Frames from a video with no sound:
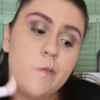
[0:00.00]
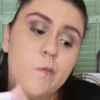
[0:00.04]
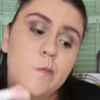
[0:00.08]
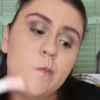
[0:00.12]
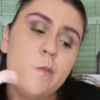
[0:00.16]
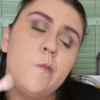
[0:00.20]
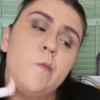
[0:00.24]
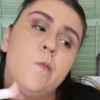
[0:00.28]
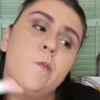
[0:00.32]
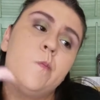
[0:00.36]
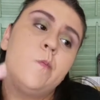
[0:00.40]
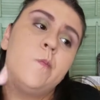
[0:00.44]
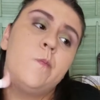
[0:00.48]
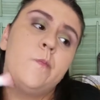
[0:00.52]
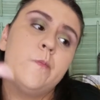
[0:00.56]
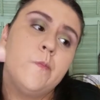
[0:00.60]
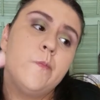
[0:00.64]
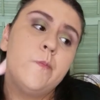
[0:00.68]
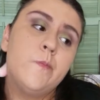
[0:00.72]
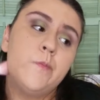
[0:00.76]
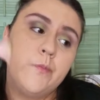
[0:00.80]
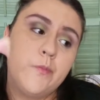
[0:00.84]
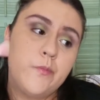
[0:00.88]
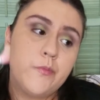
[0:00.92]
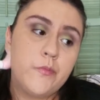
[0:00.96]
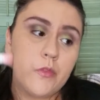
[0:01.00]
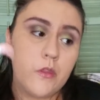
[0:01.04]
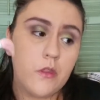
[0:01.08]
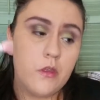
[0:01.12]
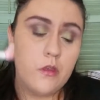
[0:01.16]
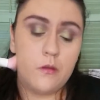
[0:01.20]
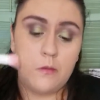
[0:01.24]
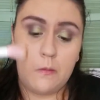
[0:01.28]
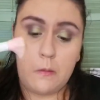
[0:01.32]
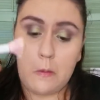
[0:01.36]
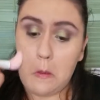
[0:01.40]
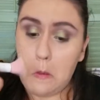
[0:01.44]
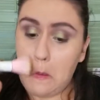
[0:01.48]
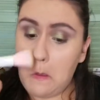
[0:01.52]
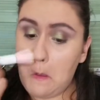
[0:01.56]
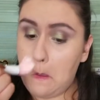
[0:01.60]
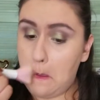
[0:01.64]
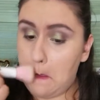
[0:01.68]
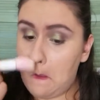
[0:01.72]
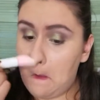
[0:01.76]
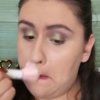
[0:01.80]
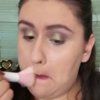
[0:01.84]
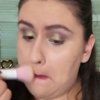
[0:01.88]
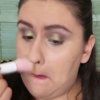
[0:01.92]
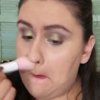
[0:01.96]
Yeah. And I was
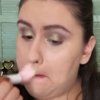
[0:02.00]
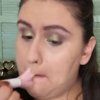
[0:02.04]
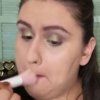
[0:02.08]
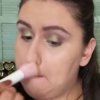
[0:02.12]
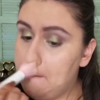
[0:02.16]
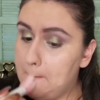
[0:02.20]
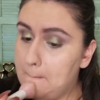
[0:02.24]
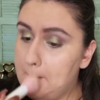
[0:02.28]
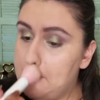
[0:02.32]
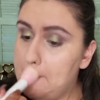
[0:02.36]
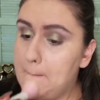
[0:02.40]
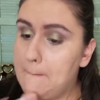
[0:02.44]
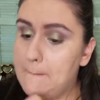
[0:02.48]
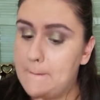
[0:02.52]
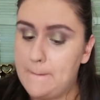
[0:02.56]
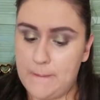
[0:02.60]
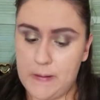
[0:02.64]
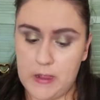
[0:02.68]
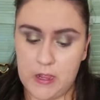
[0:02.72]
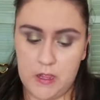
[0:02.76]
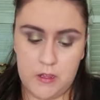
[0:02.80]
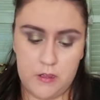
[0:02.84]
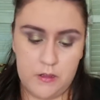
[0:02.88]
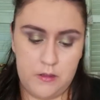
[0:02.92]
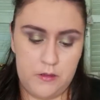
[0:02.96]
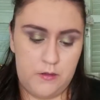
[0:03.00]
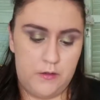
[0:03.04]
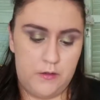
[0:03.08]
thinking if you know where the keys are.